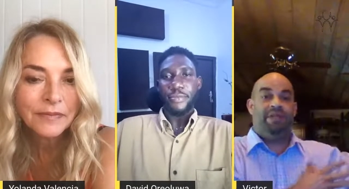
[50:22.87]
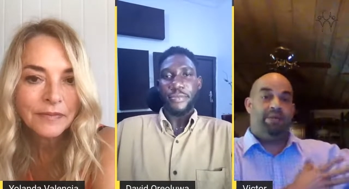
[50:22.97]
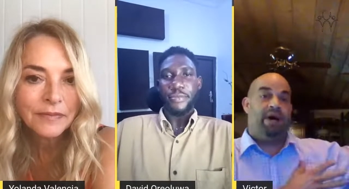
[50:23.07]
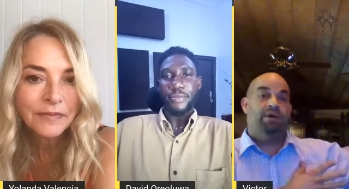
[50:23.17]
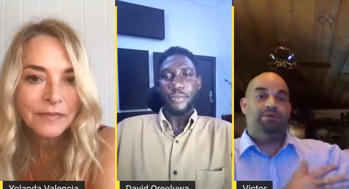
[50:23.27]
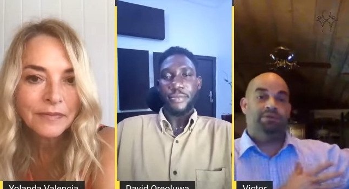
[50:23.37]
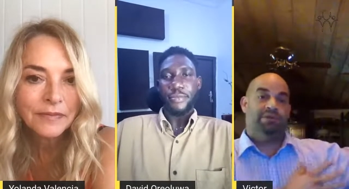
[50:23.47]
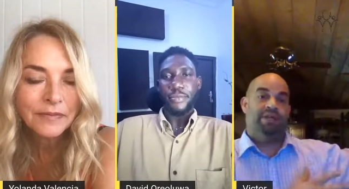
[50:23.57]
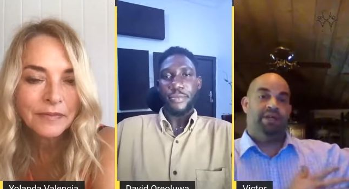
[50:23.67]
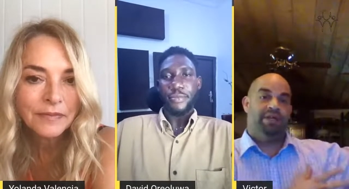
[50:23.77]
Speaker 1: them out
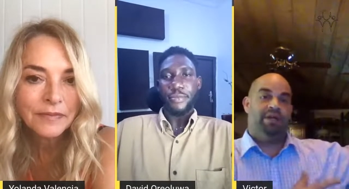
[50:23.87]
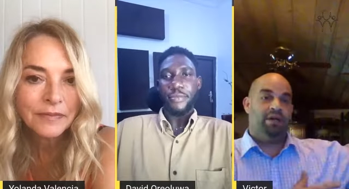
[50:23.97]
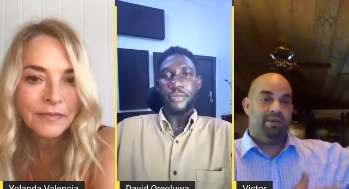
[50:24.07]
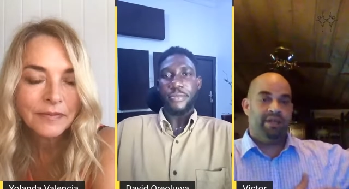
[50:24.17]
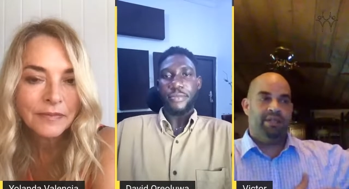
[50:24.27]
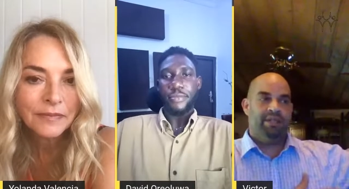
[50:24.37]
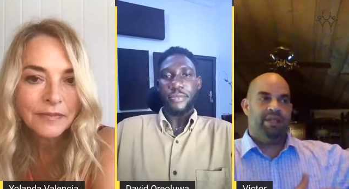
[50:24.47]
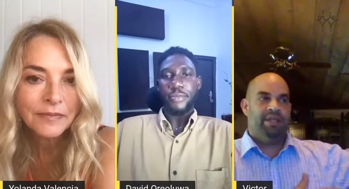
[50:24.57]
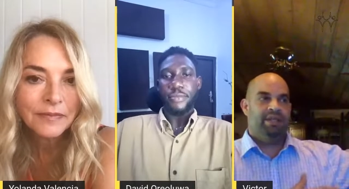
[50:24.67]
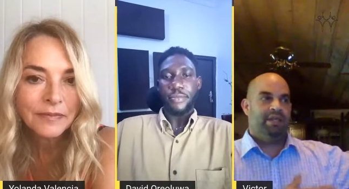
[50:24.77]
to take care of it,
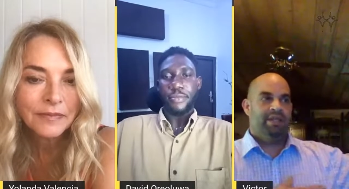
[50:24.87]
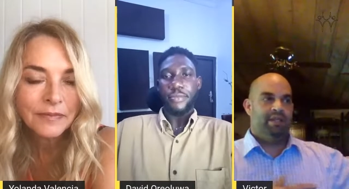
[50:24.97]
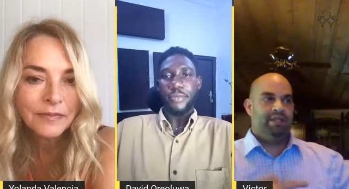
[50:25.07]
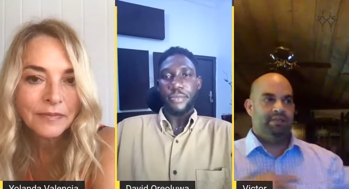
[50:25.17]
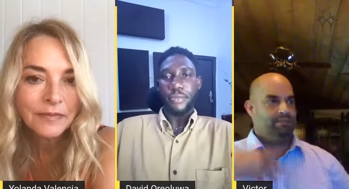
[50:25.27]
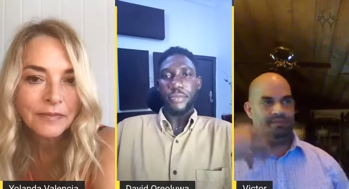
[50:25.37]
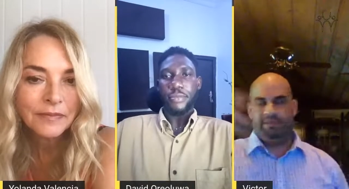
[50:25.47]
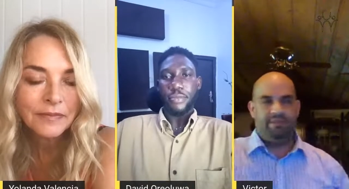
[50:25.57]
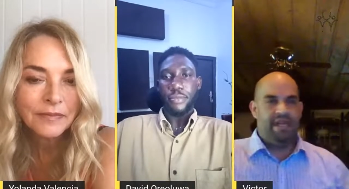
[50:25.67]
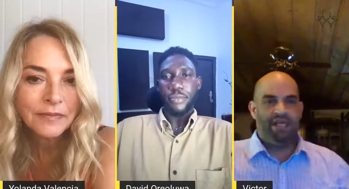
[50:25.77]

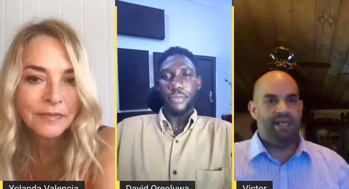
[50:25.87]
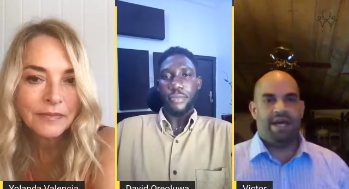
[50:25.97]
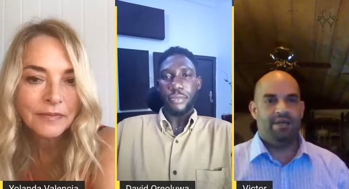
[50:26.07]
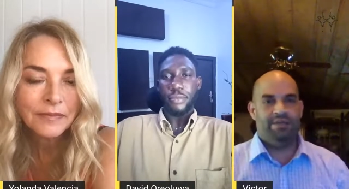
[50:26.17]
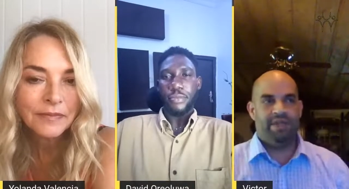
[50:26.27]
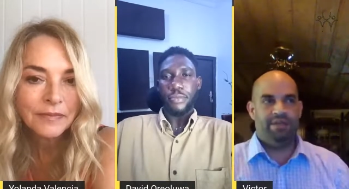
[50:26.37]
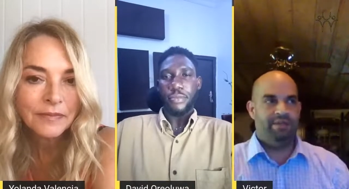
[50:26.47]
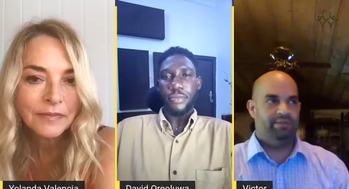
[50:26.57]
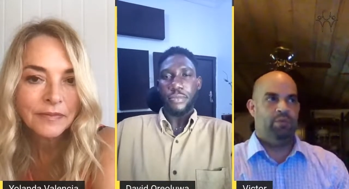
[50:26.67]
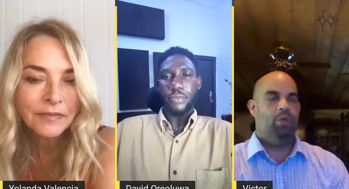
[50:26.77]
they can
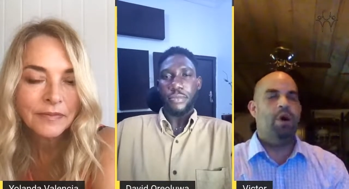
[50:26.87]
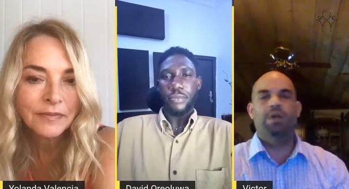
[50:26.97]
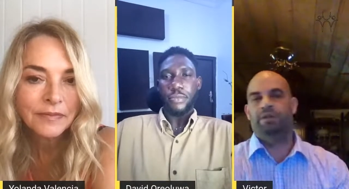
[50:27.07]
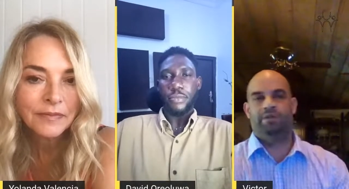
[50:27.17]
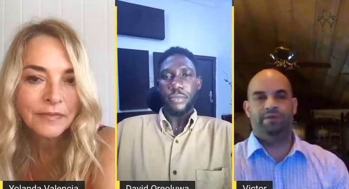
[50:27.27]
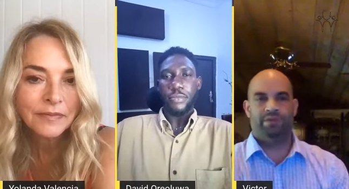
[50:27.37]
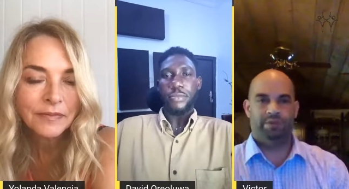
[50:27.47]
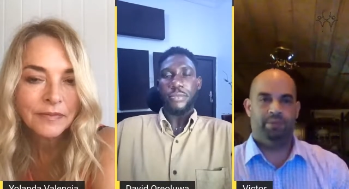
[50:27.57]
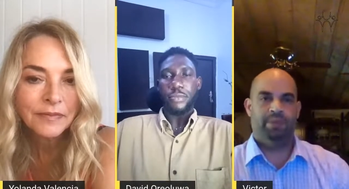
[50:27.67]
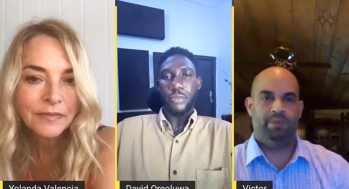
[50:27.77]
create
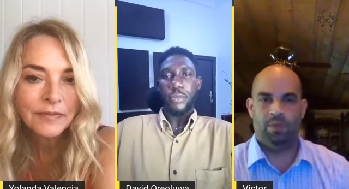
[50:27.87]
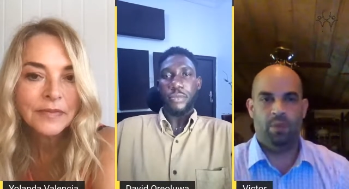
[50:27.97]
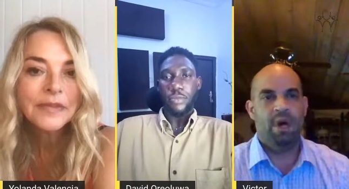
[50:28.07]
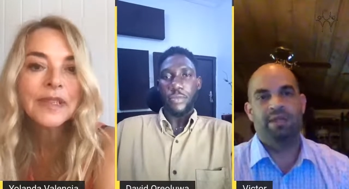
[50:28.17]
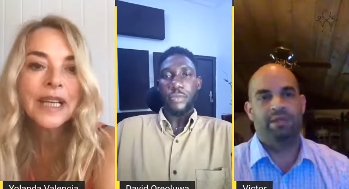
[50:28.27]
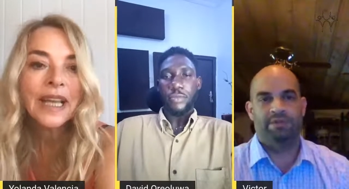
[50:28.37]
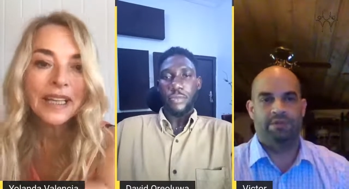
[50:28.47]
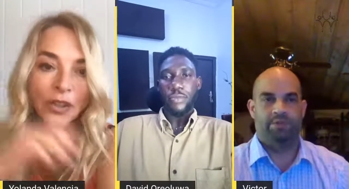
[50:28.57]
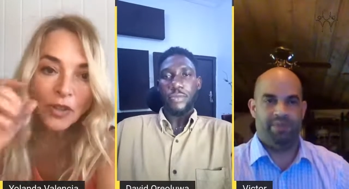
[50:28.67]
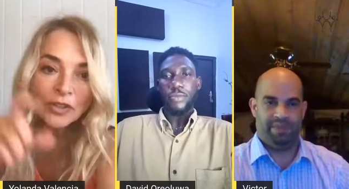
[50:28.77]
wonderful wonderful
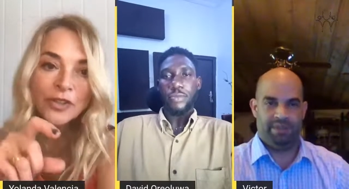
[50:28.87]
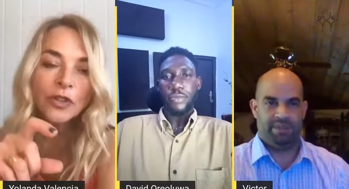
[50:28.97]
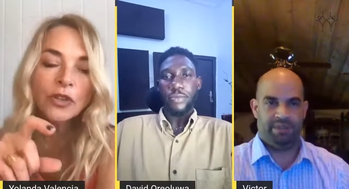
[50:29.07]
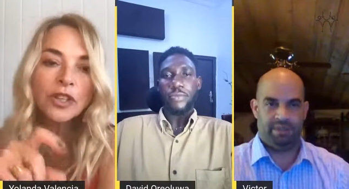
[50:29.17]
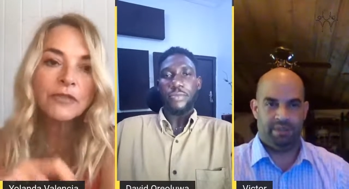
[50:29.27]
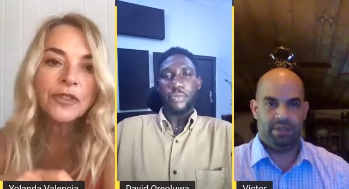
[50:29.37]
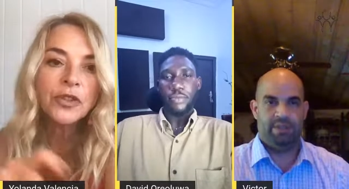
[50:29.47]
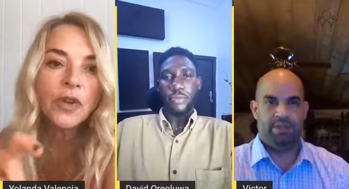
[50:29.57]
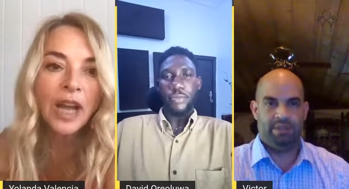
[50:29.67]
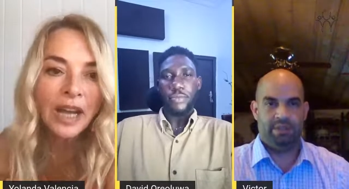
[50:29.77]
and
Speaker 2: also if
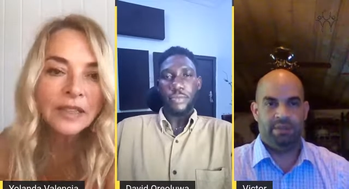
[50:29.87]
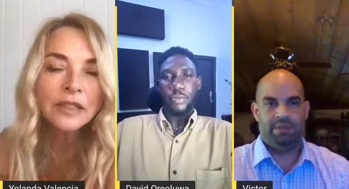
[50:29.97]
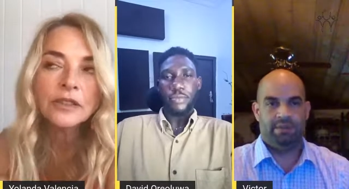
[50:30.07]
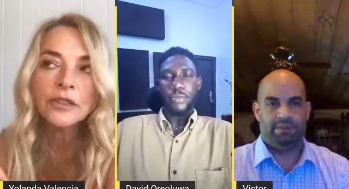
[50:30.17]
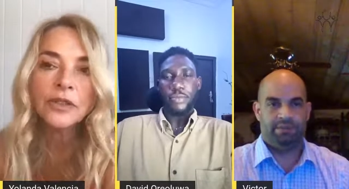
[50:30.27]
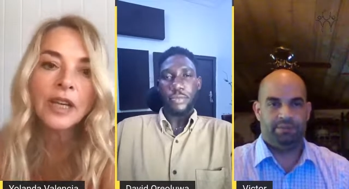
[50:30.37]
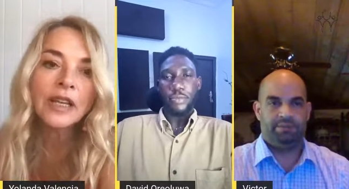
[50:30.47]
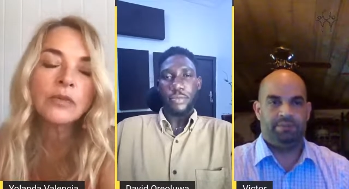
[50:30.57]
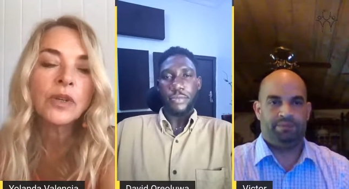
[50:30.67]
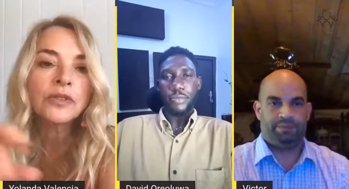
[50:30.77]
you add to
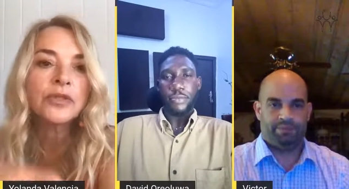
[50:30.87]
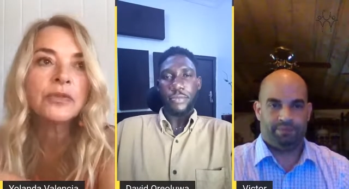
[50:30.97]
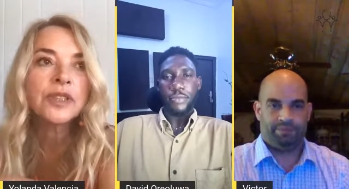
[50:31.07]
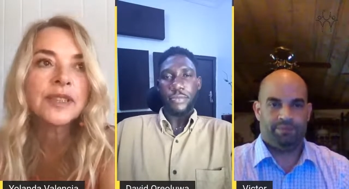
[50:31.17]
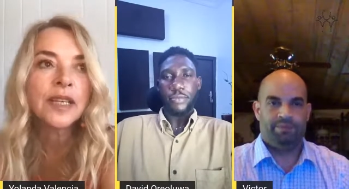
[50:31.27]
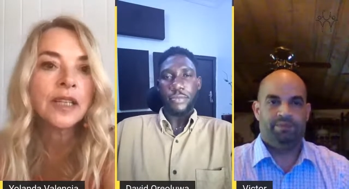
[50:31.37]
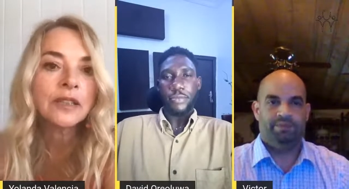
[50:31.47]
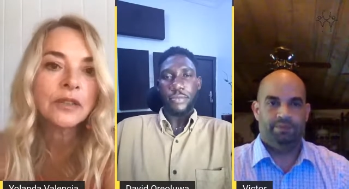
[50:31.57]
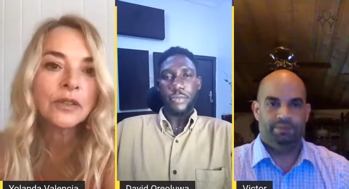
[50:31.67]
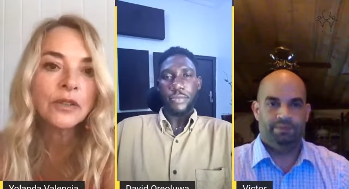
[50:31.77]
that what you were
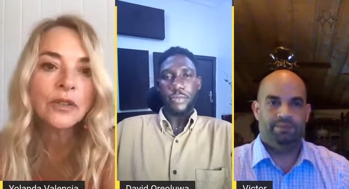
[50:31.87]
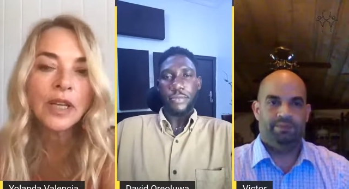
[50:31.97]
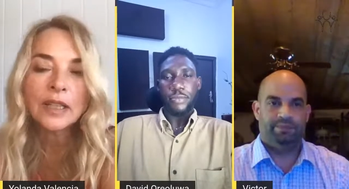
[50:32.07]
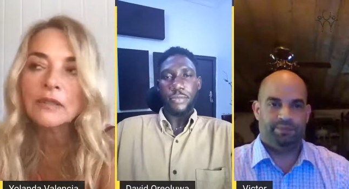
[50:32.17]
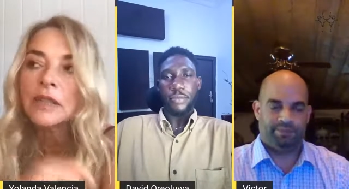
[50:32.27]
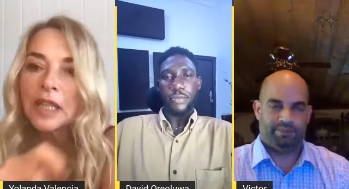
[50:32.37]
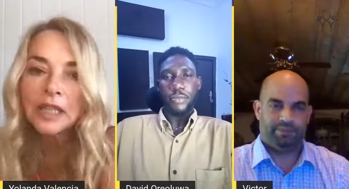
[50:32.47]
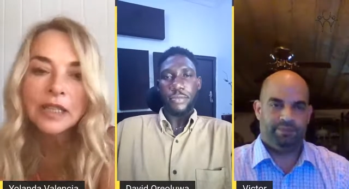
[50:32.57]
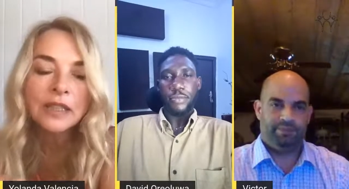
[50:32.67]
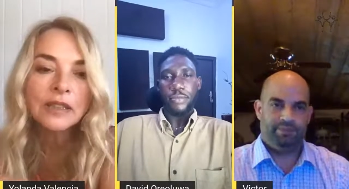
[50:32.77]
saying you know like
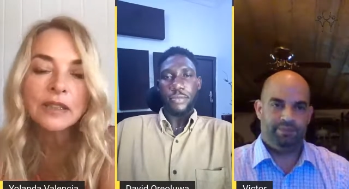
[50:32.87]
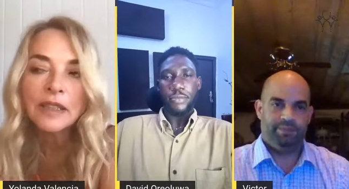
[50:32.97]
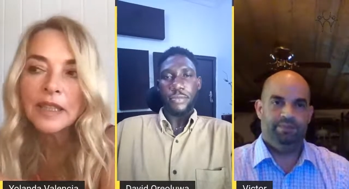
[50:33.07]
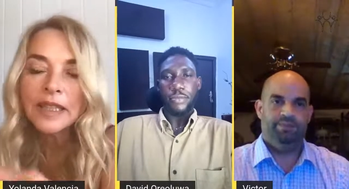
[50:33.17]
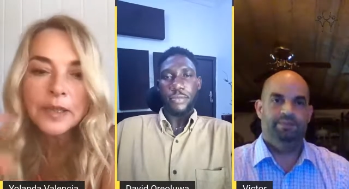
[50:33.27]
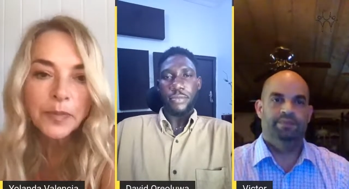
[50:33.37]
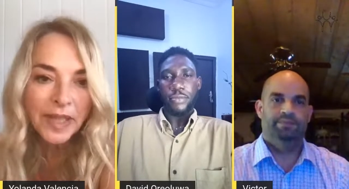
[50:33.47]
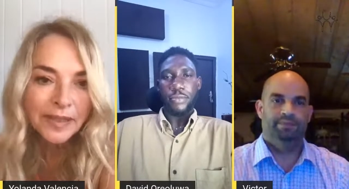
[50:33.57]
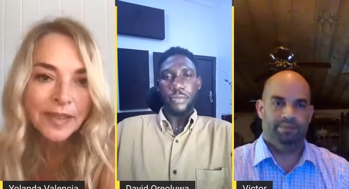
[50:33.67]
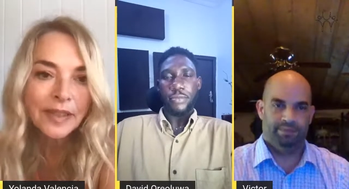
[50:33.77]
creating
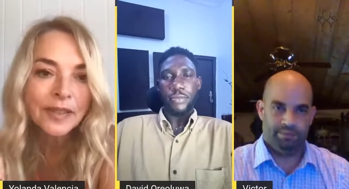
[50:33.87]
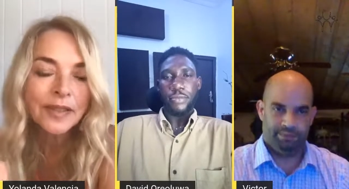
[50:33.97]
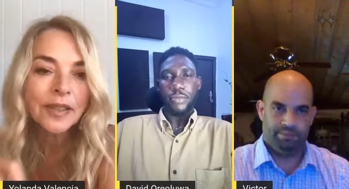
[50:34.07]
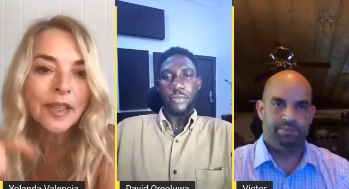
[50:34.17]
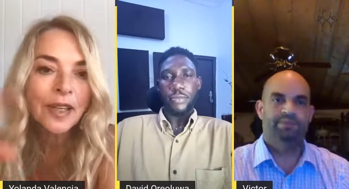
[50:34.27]
spaces